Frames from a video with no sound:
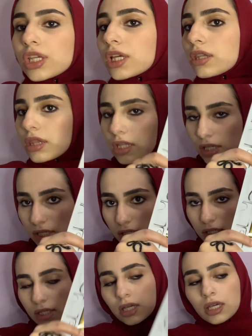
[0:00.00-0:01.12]
like
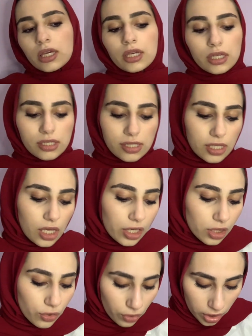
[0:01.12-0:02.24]
this is the
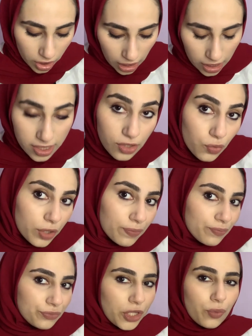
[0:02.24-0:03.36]
hyaluronic acid one.
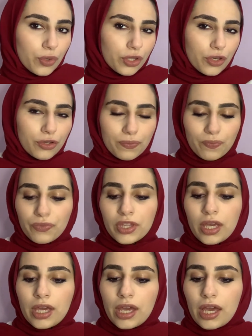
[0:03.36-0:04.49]
Really good.
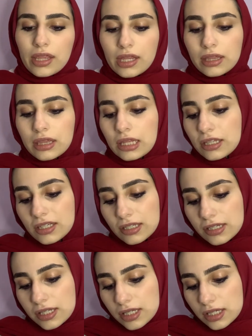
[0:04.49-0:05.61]
And then
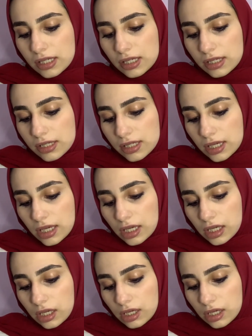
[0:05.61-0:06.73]
this is
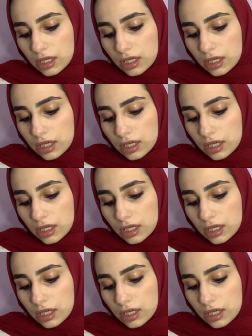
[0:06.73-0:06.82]
a